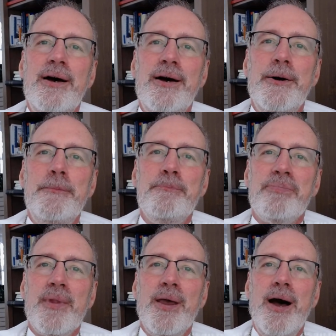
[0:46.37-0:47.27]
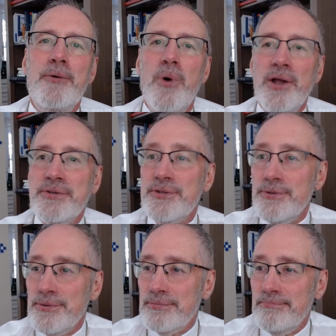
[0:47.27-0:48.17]
Um, I want
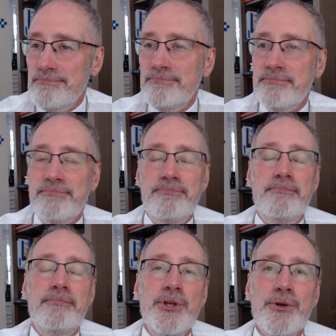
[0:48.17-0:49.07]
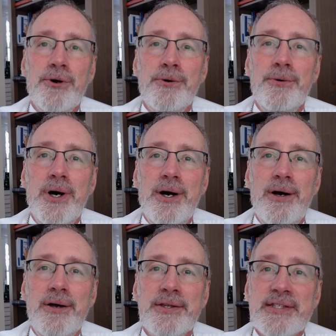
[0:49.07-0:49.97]
to, you know,
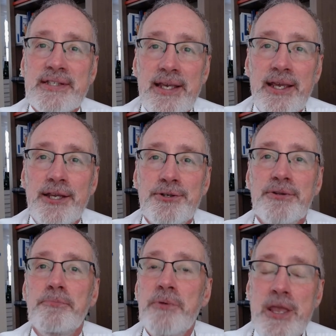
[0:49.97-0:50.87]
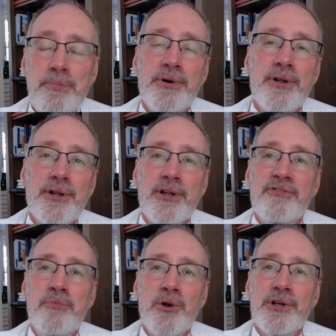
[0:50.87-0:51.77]
uh, say to the people
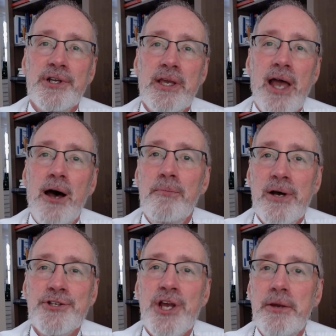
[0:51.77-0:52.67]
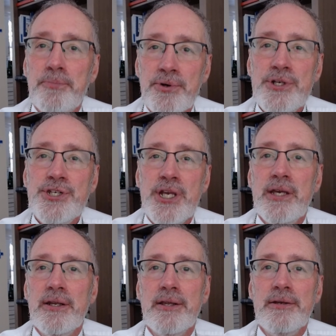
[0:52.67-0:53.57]
of Mont-Laurier how much I
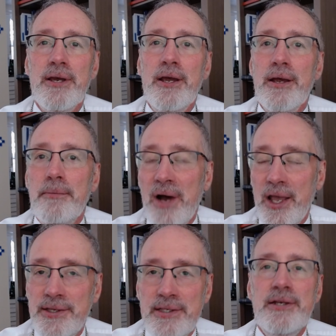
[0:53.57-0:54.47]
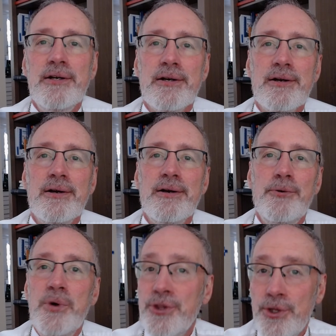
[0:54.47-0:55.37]
appreciated my year
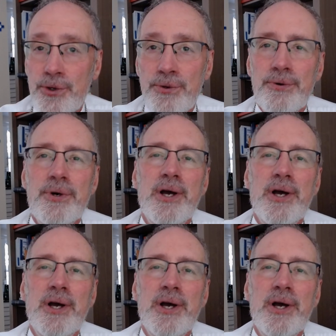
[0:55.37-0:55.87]
with you.